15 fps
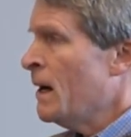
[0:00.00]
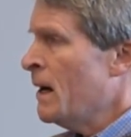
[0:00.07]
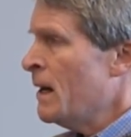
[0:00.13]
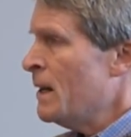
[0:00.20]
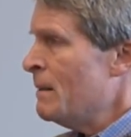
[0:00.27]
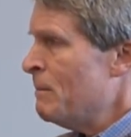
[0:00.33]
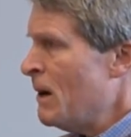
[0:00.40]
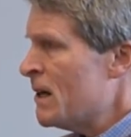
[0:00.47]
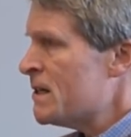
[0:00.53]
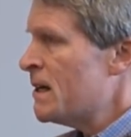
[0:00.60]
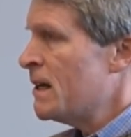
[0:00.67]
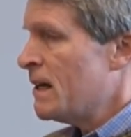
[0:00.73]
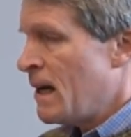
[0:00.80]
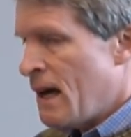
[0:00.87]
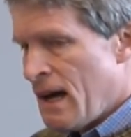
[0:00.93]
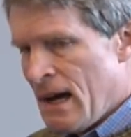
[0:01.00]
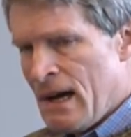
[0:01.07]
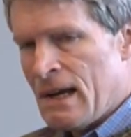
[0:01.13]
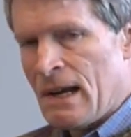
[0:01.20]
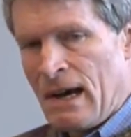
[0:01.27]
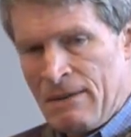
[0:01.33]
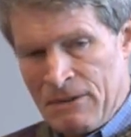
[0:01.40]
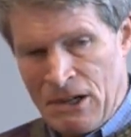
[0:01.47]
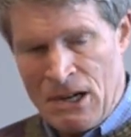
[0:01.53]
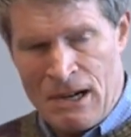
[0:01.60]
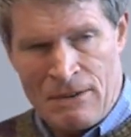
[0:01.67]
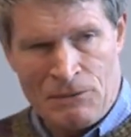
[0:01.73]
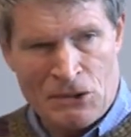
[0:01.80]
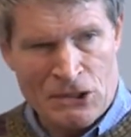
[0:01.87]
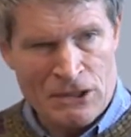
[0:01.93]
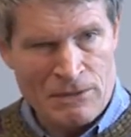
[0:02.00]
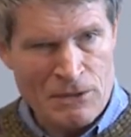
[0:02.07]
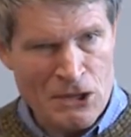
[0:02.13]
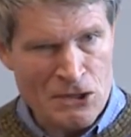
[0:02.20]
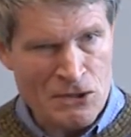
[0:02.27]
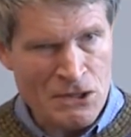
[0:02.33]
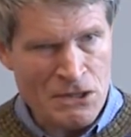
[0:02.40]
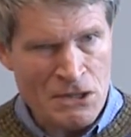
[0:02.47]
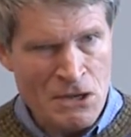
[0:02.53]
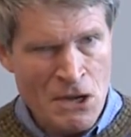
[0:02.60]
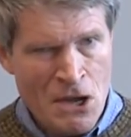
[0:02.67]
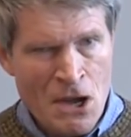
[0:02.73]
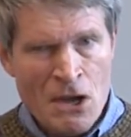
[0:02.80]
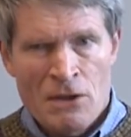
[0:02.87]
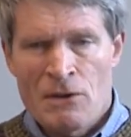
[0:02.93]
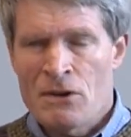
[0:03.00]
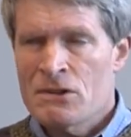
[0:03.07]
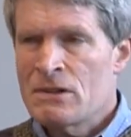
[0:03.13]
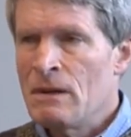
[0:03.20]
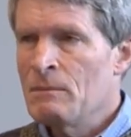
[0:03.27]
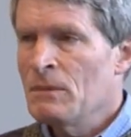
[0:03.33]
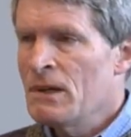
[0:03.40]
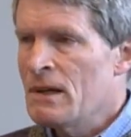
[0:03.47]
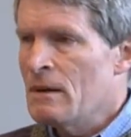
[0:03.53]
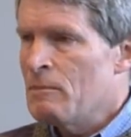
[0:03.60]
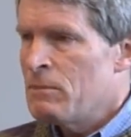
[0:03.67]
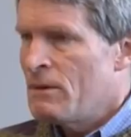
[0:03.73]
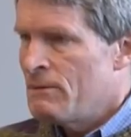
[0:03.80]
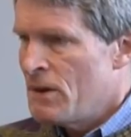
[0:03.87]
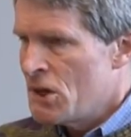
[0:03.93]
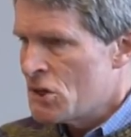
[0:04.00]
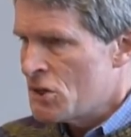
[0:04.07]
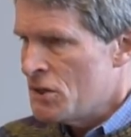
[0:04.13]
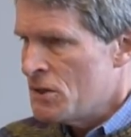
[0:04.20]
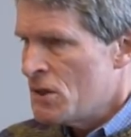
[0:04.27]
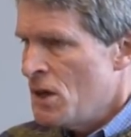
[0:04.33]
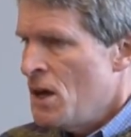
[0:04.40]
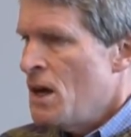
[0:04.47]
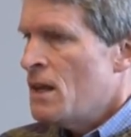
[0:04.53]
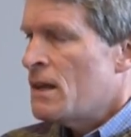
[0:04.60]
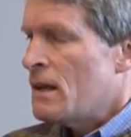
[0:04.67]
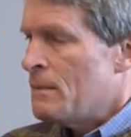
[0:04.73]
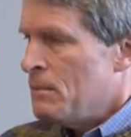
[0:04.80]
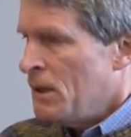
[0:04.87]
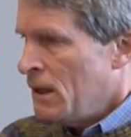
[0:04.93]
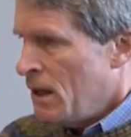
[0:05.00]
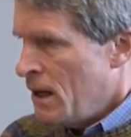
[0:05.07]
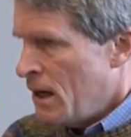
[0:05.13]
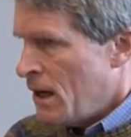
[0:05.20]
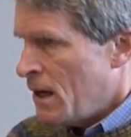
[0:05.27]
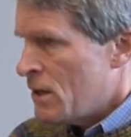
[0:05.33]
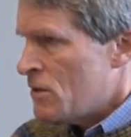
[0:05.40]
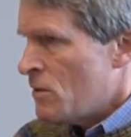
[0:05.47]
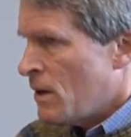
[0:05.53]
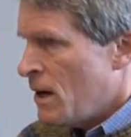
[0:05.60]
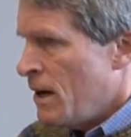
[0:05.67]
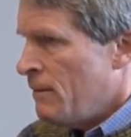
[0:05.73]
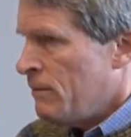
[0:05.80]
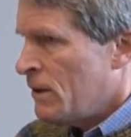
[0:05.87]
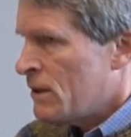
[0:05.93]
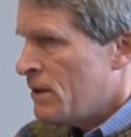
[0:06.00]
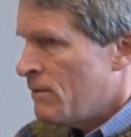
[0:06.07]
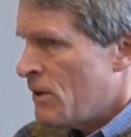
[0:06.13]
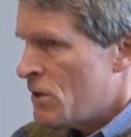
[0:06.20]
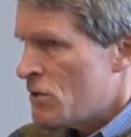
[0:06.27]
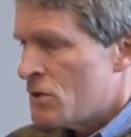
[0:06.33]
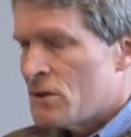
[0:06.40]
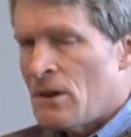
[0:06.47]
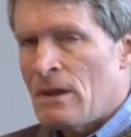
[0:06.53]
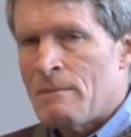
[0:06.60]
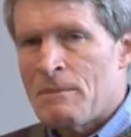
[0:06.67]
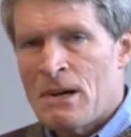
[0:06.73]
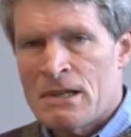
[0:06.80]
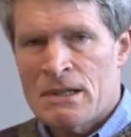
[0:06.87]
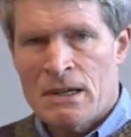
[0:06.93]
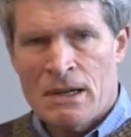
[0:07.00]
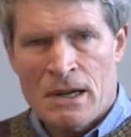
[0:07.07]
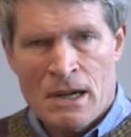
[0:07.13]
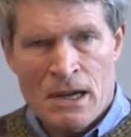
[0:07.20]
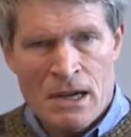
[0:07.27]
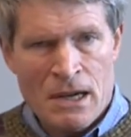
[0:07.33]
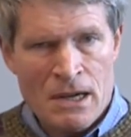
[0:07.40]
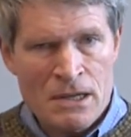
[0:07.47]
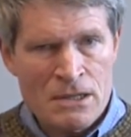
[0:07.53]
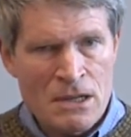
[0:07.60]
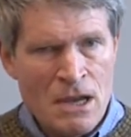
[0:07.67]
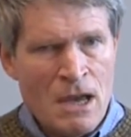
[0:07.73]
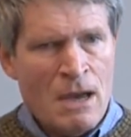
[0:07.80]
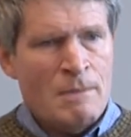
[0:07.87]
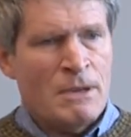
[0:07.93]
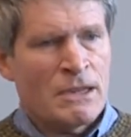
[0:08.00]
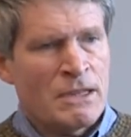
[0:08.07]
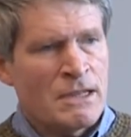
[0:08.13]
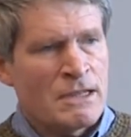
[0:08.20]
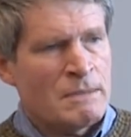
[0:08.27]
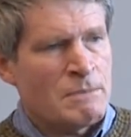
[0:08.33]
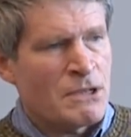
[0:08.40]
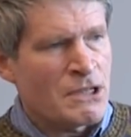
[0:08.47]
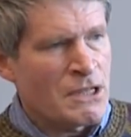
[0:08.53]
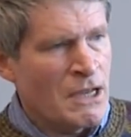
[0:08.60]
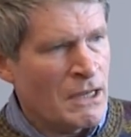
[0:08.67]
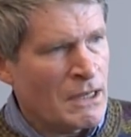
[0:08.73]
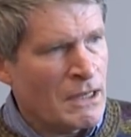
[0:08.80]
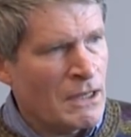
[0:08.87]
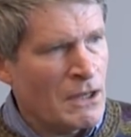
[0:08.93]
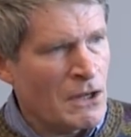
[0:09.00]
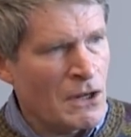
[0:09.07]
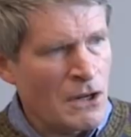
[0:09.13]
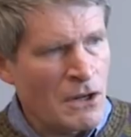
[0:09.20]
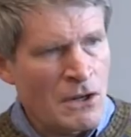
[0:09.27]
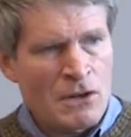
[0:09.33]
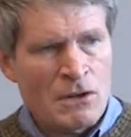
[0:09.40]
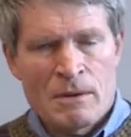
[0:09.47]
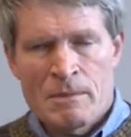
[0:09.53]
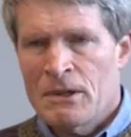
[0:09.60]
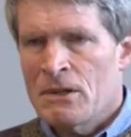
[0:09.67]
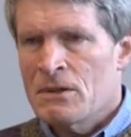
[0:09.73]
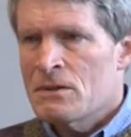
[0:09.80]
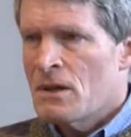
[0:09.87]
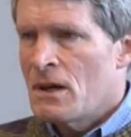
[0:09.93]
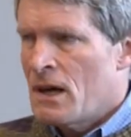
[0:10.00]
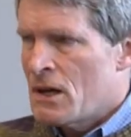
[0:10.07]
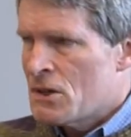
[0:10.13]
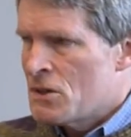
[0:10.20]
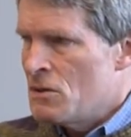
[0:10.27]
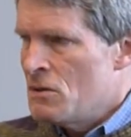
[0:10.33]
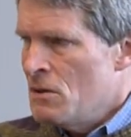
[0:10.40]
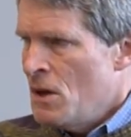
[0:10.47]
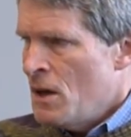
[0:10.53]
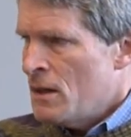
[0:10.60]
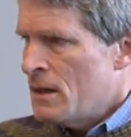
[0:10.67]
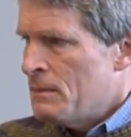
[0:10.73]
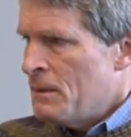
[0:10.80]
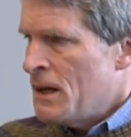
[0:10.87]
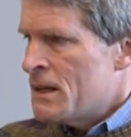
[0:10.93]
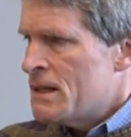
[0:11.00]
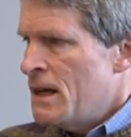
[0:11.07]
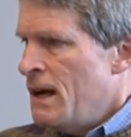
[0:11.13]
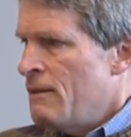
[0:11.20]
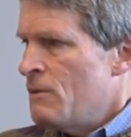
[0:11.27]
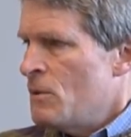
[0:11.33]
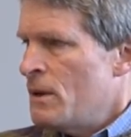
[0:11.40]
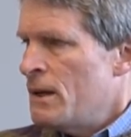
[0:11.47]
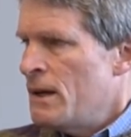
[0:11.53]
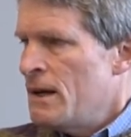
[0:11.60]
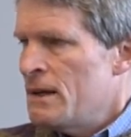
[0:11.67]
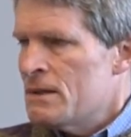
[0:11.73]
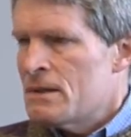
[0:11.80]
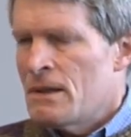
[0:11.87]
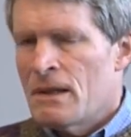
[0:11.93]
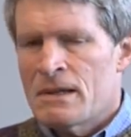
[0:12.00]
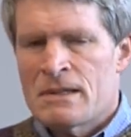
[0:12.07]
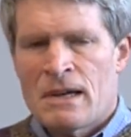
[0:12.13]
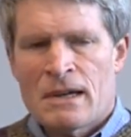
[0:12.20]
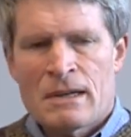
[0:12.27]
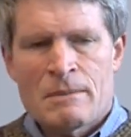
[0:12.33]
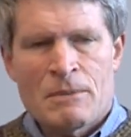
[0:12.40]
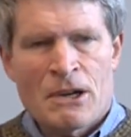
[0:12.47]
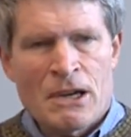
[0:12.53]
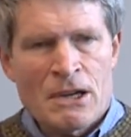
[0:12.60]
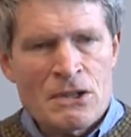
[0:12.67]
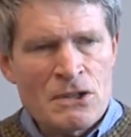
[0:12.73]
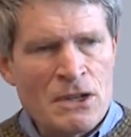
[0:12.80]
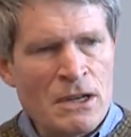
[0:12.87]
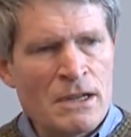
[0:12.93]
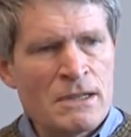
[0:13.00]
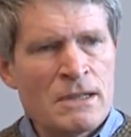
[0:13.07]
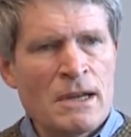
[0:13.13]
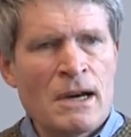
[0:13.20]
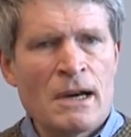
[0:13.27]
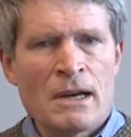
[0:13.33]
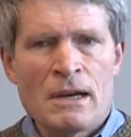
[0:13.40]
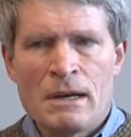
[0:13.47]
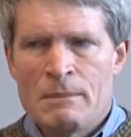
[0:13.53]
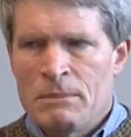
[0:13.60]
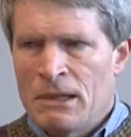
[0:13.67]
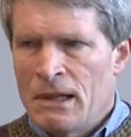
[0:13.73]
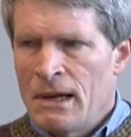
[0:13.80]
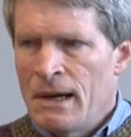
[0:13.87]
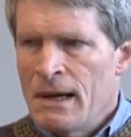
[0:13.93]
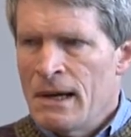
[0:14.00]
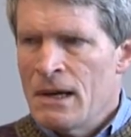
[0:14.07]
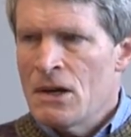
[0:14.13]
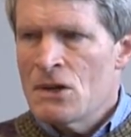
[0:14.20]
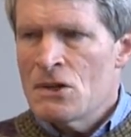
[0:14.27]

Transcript: Uh, the president can have a conflict of interest. There are some legal provisions that apply to a conflict of interest that the president has, but this particular criminal statute that applies to everyone else in the executive branch does not apply